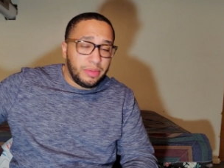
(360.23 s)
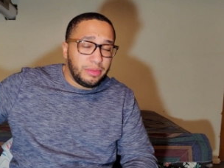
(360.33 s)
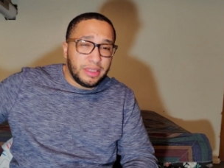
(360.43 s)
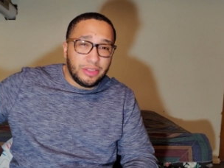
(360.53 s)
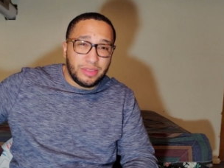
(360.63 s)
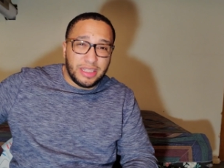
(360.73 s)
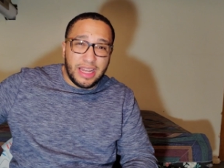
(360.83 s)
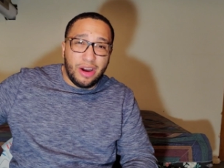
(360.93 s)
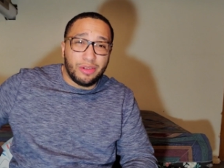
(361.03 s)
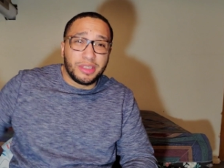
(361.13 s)
people just do 10
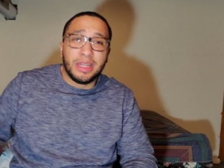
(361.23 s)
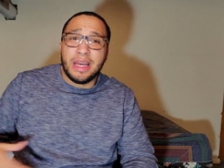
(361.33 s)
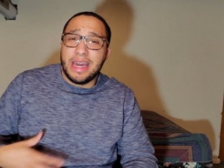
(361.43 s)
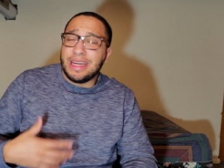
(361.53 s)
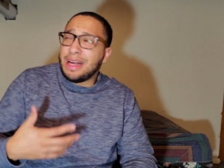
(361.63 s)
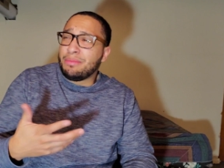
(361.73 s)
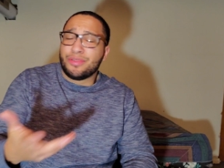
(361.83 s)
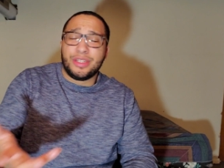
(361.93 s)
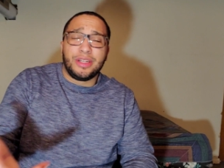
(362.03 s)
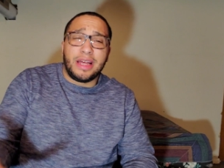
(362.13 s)
hours and i'm
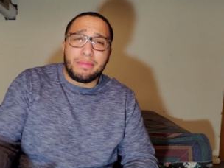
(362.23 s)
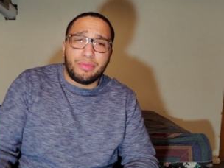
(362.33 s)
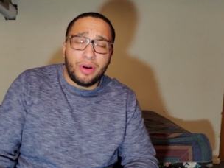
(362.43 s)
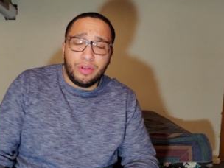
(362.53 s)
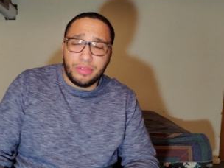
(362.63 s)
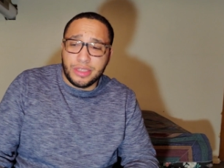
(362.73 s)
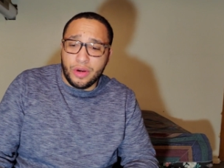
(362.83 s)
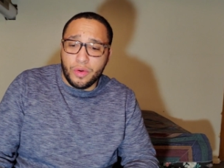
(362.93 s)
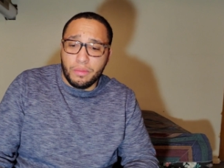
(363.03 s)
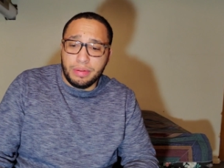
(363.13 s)
pretty sure a lot of pros
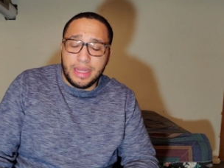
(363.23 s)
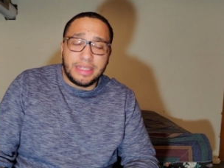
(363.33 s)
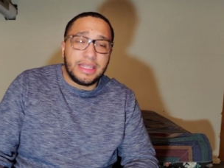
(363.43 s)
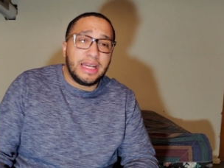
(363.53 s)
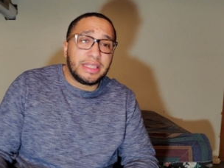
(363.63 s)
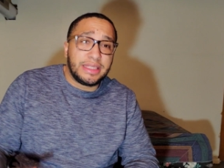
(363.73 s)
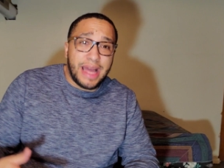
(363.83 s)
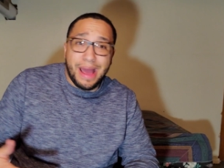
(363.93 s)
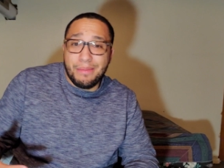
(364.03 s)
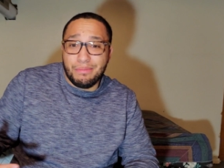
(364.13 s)
don't play test
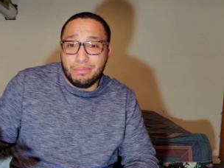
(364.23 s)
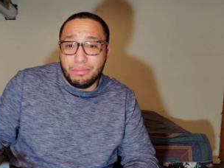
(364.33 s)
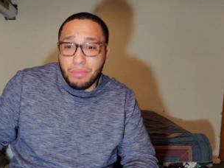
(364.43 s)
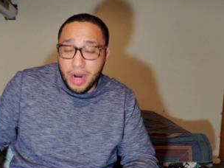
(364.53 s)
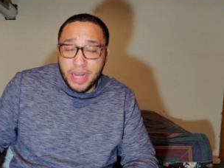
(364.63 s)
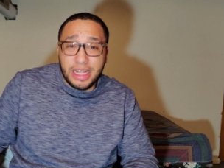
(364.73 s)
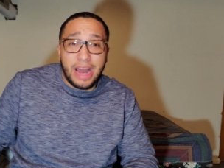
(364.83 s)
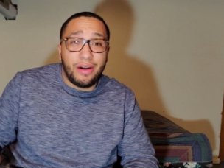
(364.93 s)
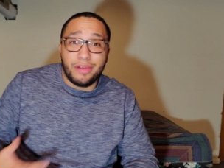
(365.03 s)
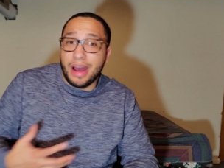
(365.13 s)
that much
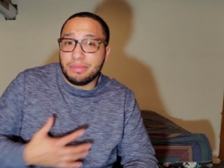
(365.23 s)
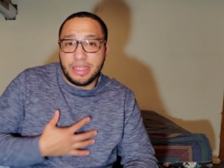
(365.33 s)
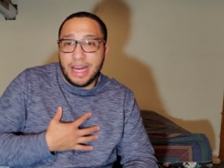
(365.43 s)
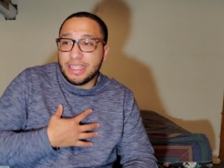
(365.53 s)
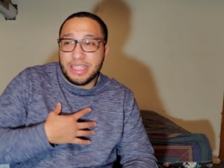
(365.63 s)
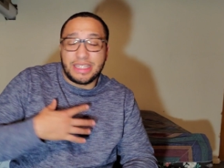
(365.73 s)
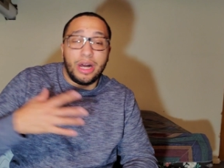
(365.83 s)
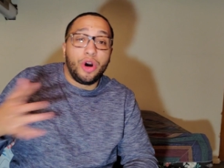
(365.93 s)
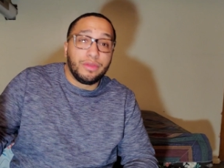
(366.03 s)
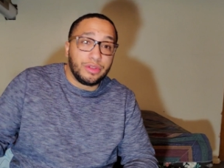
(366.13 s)
however I'm just, i just like
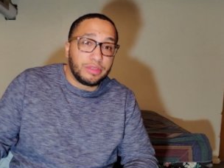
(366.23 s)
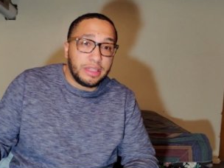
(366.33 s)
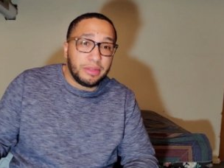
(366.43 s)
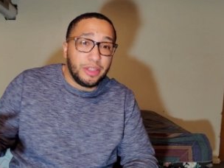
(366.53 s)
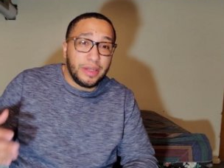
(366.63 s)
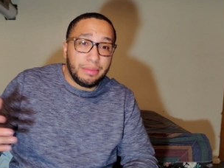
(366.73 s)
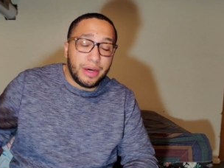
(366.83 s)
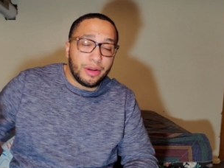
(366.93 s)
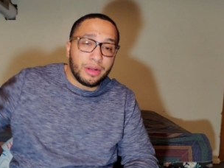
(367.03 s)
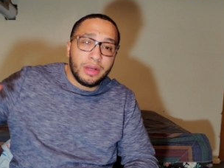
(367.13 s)
to overdo things to get
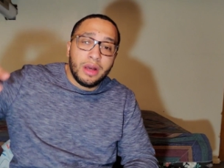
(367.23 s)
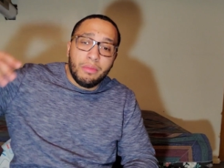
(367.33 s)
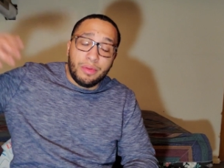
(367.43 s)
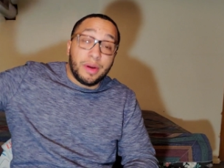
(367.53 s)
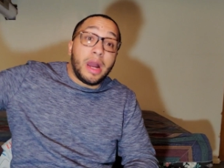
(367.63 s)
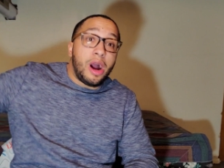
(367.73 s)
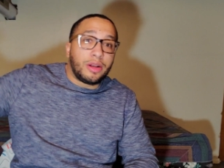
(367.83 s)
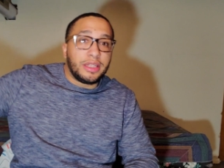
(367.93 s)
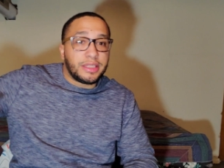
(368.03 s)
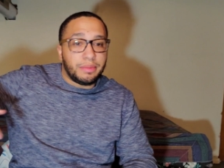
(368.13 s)
better but
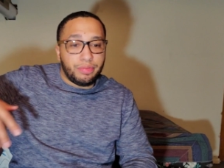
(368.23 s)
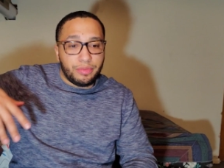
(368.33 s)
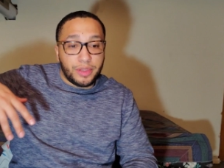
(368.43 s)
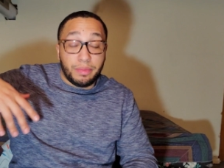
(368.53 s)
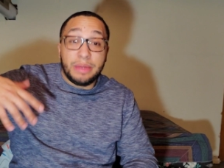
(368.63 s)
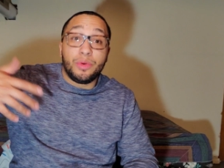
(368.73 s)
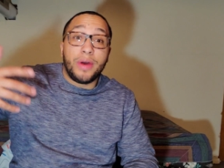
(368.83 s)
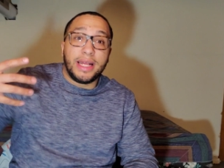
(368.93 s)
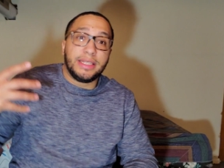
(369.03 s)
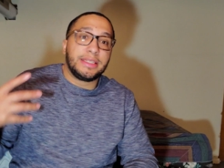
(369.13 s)
regardless, the, the people
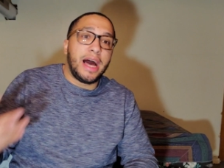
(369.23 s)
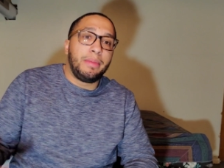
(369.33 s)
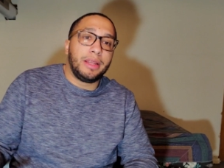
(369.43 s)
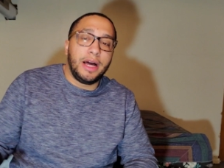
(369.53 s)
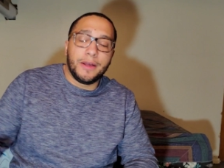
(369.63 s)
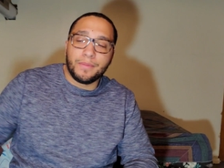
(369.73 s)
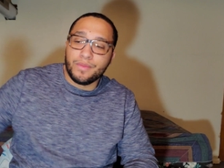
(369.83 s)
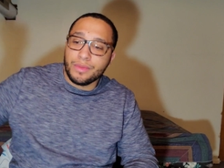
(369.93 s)
who actually top a lot,